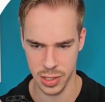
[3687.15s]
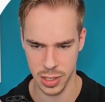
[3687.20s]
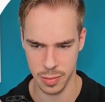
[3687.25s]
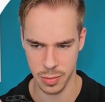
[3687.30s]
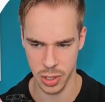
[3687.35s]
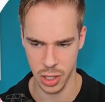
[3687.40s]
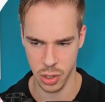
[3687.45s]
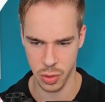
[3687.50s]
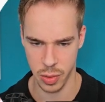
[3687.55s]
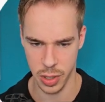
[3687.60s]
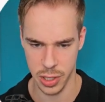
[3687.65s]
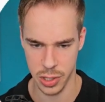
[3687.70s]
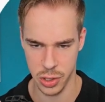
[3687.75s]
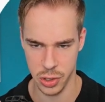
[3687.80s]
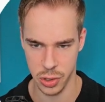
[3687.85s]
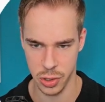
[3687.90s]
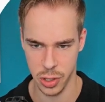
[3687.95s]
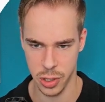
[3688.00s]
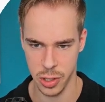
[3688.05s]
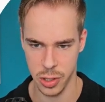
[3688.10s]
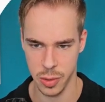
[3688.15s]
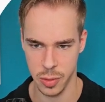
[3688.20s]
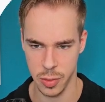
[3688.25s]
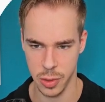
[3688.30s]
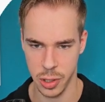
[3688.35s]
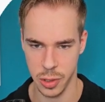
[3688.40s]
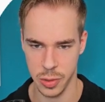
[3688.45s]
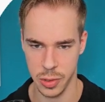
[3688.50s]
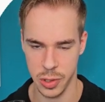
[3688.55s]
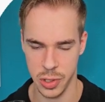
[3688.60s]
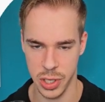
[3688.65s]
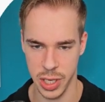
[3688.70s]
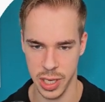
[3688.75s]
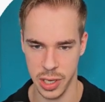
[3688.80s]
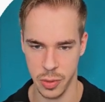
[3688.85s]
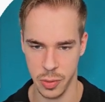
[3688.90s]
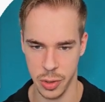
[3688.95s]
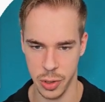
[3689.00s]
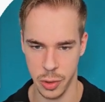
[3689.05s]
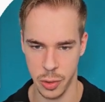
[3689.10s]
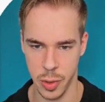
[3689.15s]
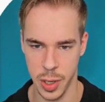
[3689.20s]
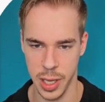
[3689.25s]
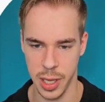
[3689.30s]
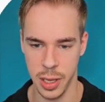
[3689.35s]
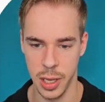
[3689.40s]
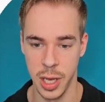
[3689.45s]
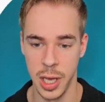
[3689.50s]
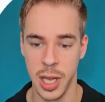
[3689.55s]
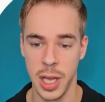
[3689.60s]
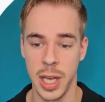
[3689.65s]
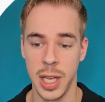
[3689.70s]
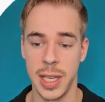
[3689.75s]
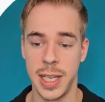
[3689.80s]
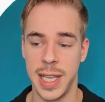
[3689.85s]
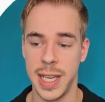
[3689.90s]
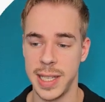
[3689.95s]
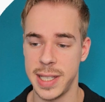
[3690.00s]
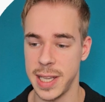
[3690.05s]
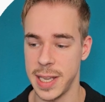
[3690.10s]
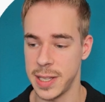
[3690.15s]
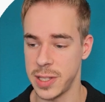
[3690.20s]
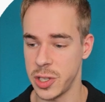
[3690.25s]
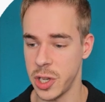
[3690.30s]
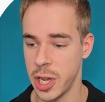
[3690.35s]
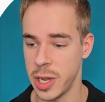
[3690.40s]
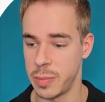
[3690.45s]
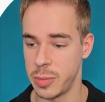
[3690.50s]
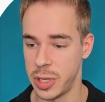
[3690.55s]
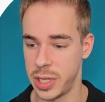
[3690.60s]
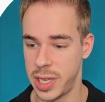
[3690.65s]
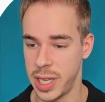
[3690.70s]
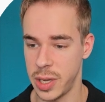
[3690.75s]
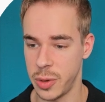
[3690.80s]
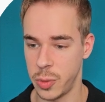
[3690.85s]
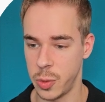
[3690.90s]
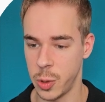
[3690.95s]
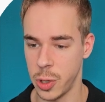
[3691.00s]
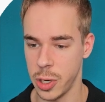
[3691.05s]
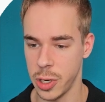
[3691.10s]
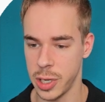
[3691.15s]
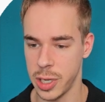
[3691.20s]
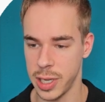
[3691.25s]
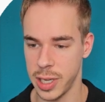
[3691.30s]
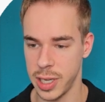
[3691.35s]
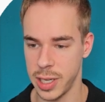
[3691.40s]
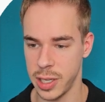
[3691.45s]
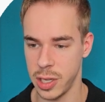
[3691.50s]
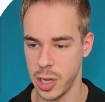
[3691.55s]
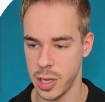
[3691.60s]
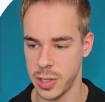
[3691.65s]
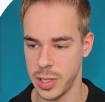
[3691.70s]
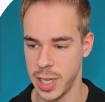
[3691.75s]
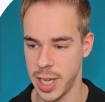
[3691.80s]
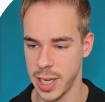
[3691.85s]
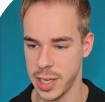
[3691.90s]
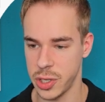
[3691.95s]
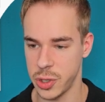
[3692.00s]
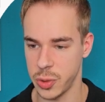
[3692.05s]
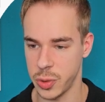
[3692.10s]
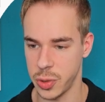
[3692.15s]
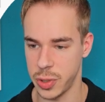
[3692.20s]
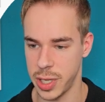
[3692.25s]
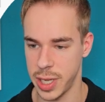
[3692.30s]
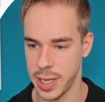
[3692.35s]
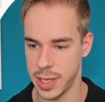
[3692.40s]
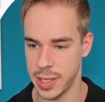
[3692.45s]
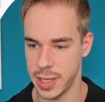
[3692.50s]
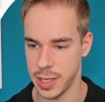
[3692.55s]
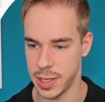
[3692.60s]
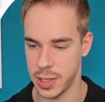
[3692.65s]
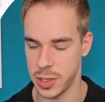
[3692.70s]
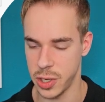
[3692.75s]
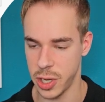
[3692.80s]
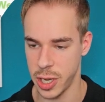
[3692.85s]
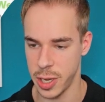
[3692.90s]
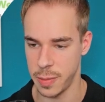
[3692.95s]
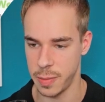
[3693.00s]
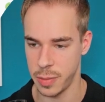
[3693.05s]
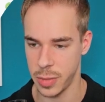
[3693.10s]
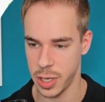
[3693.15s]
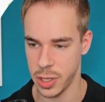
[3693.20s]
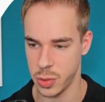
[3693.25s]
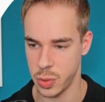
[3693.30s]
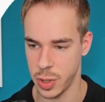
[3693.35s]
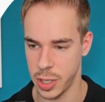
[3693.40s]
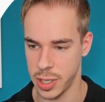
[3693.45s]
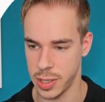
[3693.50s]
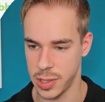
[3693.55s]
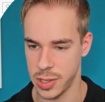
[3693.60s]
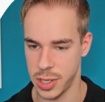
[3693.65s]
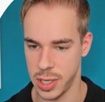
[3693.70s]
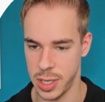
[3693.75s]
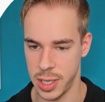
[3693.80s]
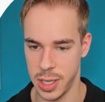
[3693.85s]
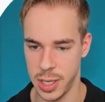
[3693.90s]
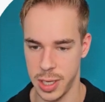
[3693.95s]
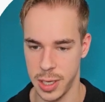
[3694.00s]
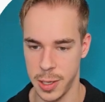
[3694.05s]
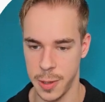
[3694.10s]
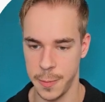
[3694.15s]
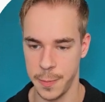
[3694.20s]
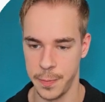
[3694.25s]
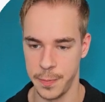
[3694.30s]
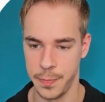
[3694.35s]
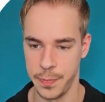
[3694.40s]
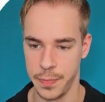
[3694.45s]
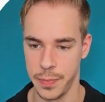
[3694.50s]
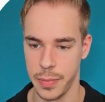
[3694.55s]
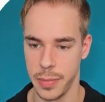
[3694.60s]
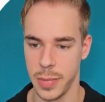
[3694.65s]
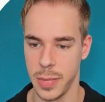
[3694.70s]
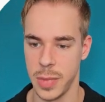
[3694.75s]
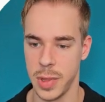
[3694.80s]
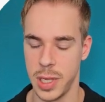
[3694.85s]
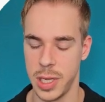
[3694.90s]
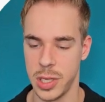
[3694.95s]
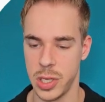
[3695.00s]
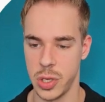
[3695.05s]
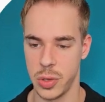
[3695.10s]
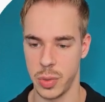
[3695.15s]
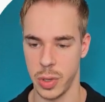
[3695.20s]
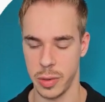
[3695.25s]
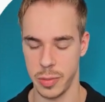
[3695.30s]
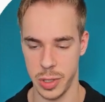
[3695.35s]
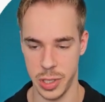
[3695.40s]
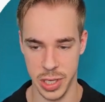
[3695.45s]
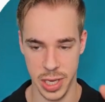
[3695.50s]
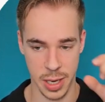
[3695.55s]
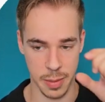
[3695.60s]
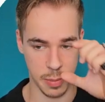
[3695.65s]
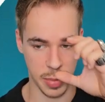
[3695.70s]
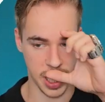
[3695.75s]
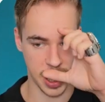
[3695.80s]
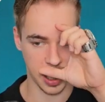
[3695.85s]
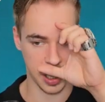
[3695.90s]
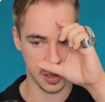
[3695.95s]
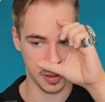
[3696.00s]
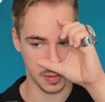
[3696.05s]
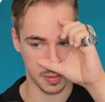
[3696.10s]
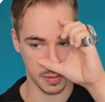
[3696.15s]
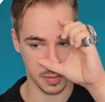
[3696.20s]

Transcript: I'm not quite sure. We're going to check it real quick. Date and time did work. It got the actual date and time, as we can see here. This is what we sent back.